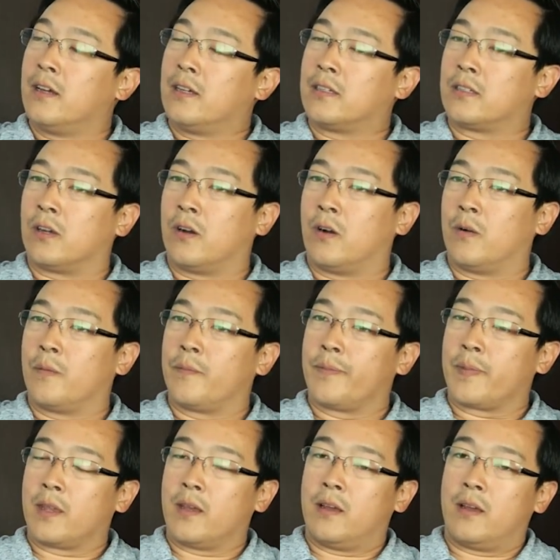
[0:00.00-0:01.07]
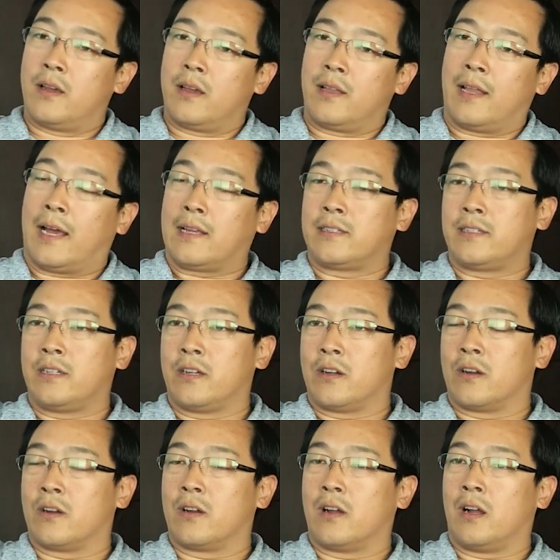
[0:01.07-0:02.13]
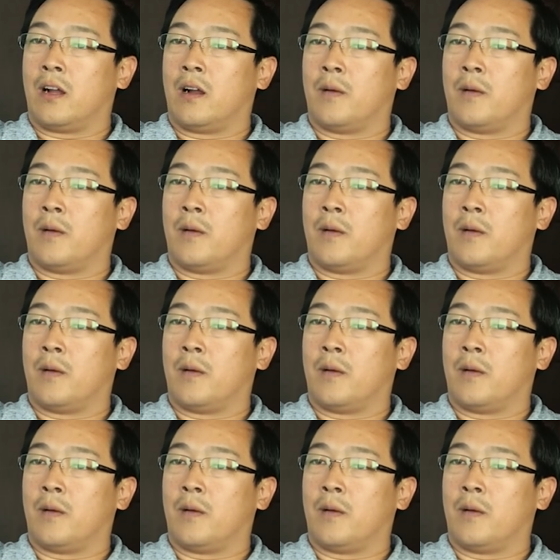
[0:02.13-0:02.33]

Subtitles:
So last year,